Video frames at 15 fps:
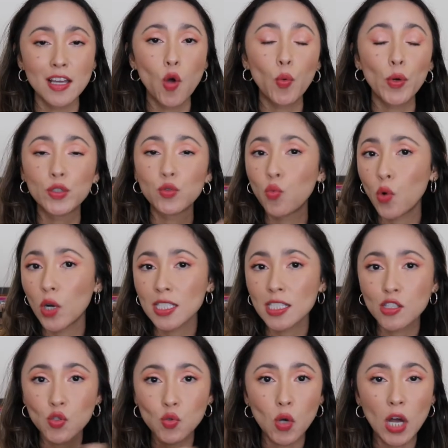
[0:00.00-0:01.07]
With one
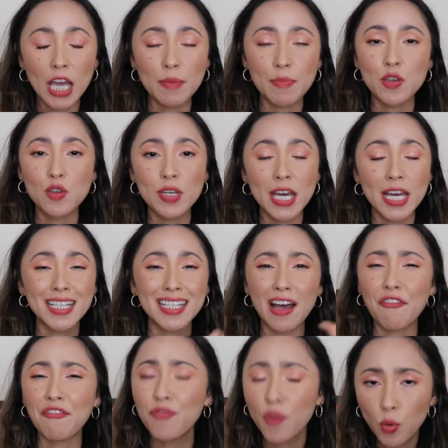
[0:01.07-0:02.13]
swipe, you get
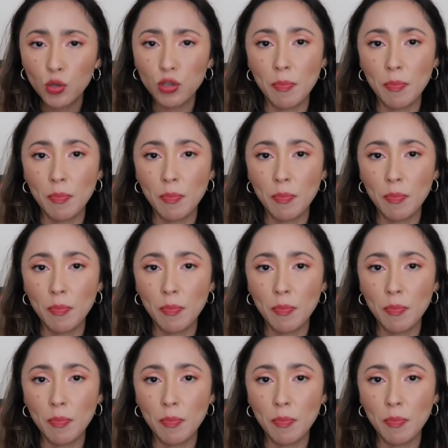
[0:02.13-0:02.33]
full